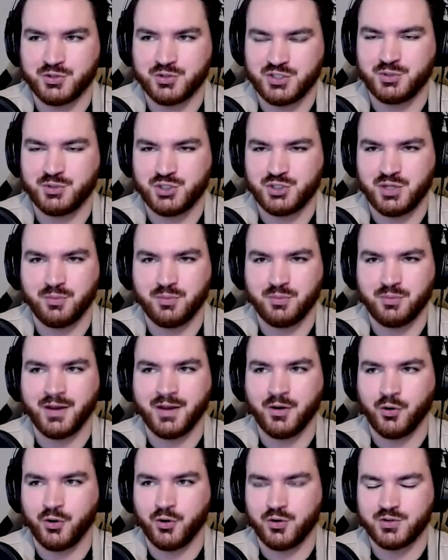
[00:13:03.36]
C P G brand
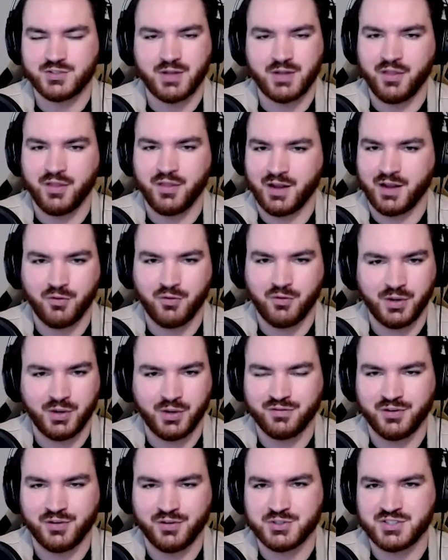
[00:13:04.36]
owners, I think everybody
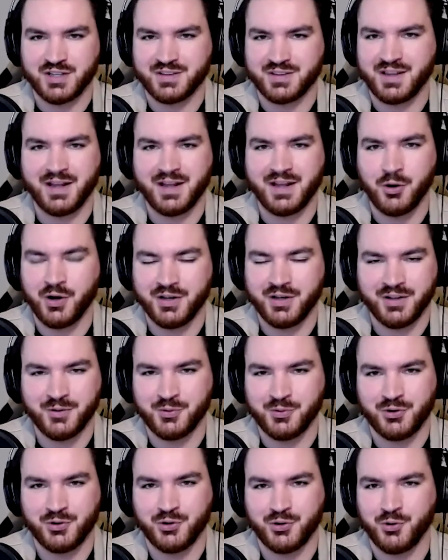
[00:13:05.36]
feels like they had no idea what
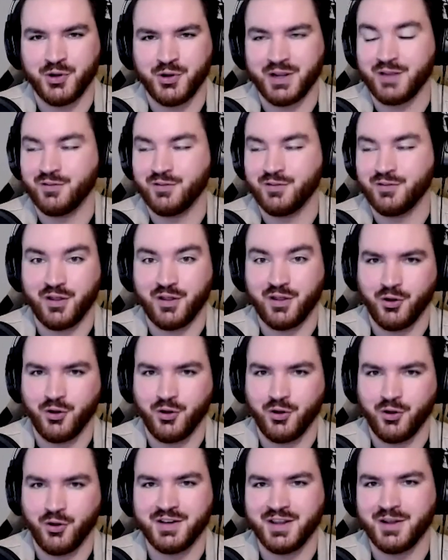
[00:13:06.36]
they're doing. Even if they thought they
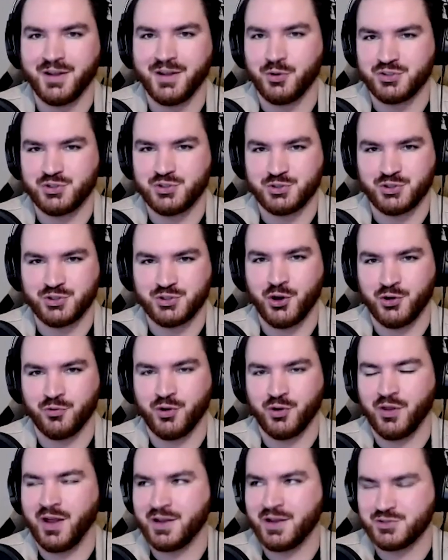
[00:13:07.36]
did, once you start, you
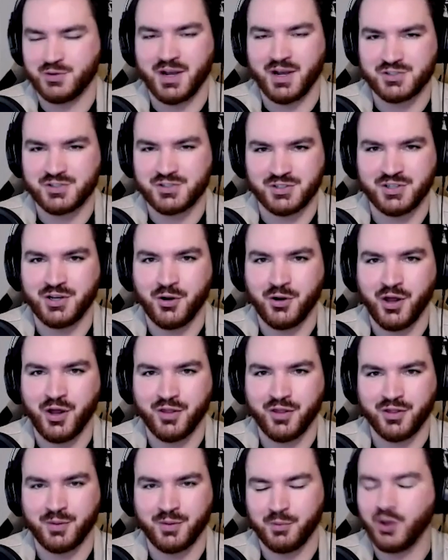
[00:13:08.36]
realize you actually know nothing.
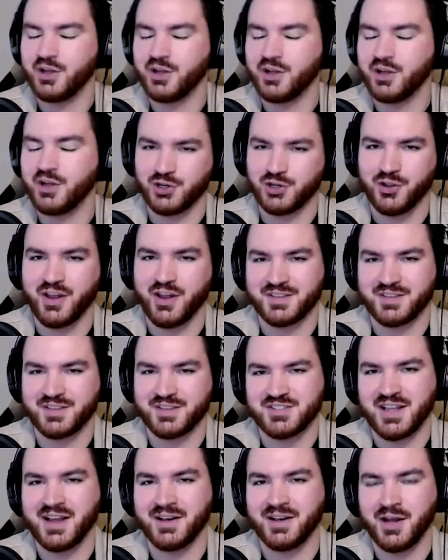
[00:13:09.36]
But it's a good leg to
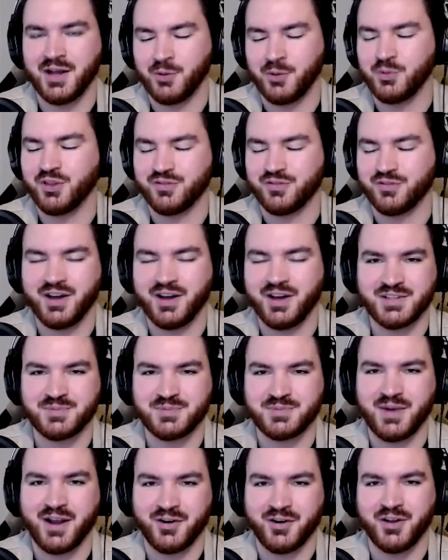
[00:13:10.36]
stand on with a finance
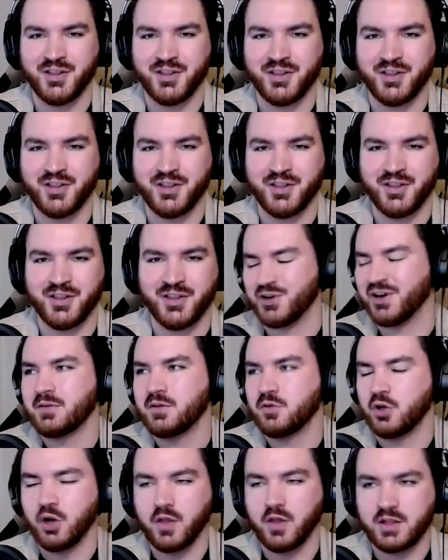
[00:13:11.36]
background, that's for sure. But
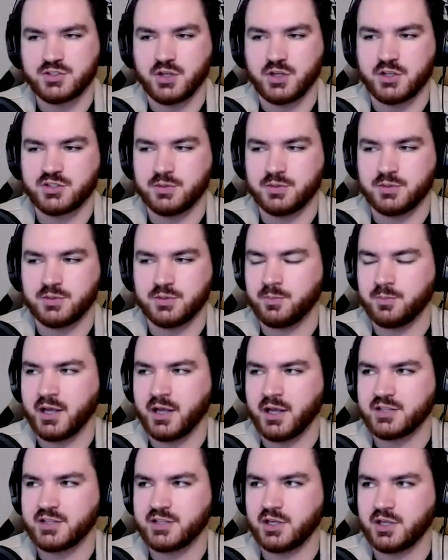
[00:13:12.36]
no, that's awesome. And I
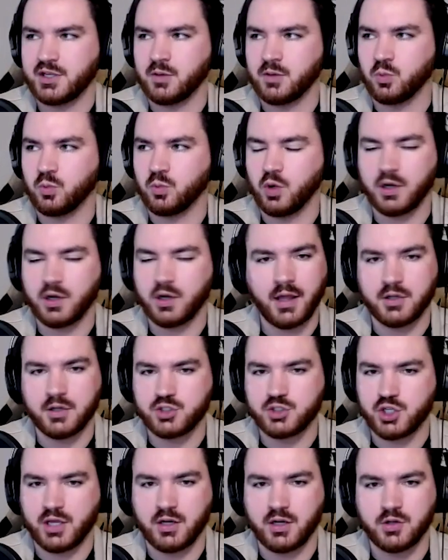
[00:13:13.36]
guess like, what kind of
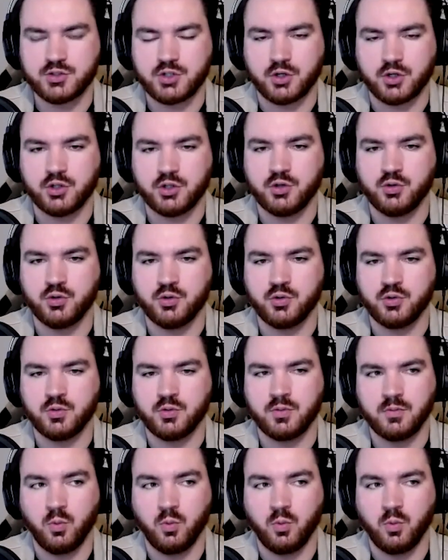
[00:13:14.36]
channels are you